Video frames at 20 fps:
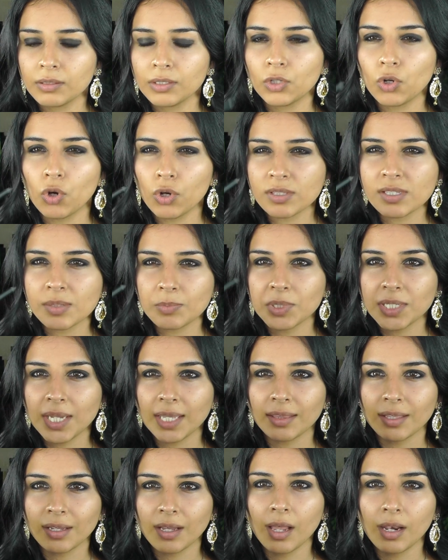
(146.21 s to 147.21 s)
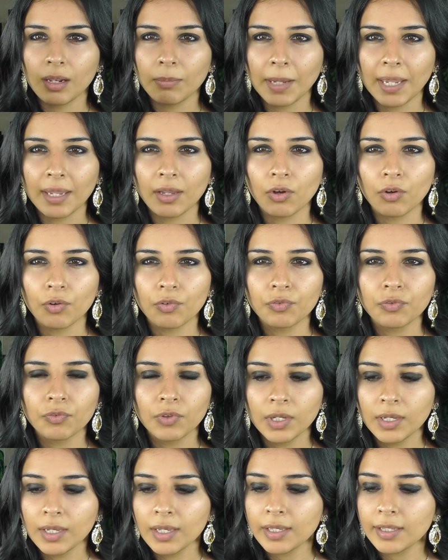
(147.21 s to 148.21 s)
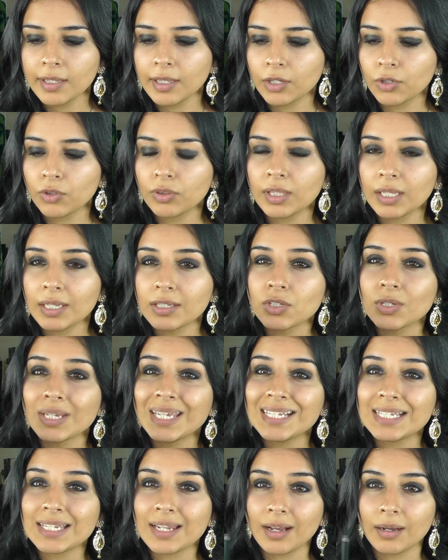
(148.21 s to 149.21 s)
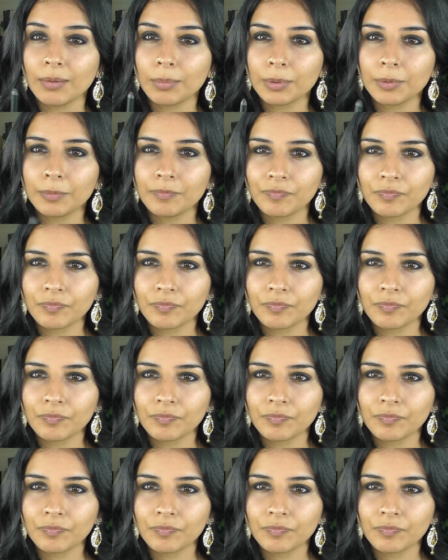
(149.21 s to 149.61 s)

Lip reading: you can't seem to get the colour payoff, a good thing is to heat it up.